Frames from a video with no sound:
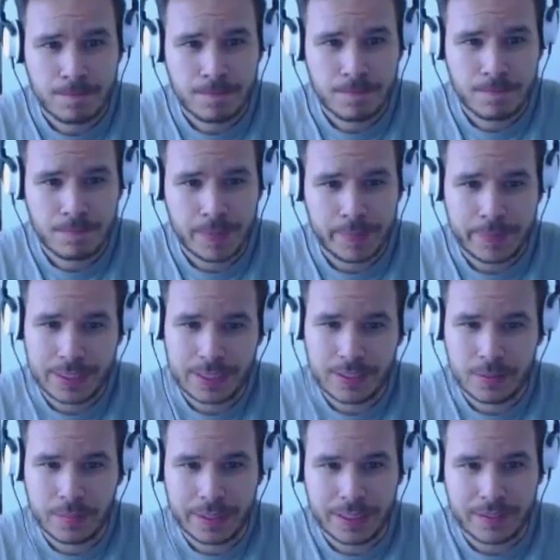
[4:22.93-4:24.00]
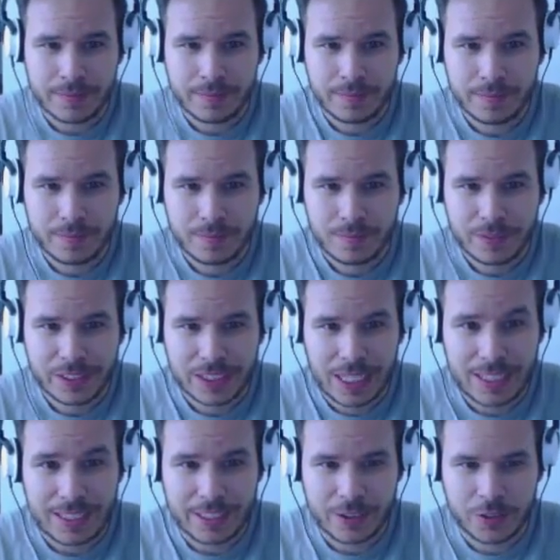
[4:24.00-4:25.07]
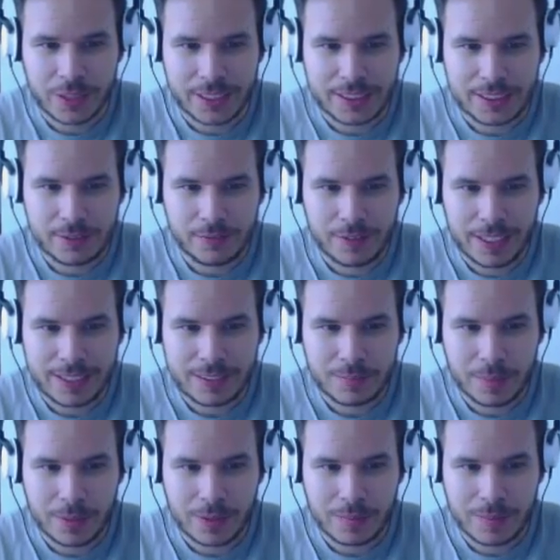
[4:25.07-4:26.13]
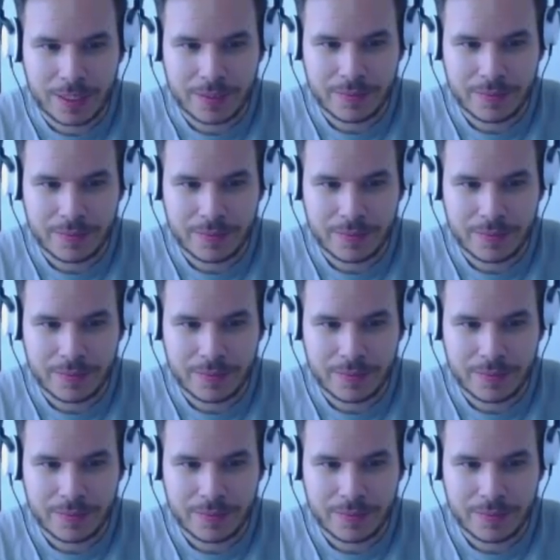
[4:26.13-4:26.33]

Maybe a little bit. He's got like crazy fighting Pokemon.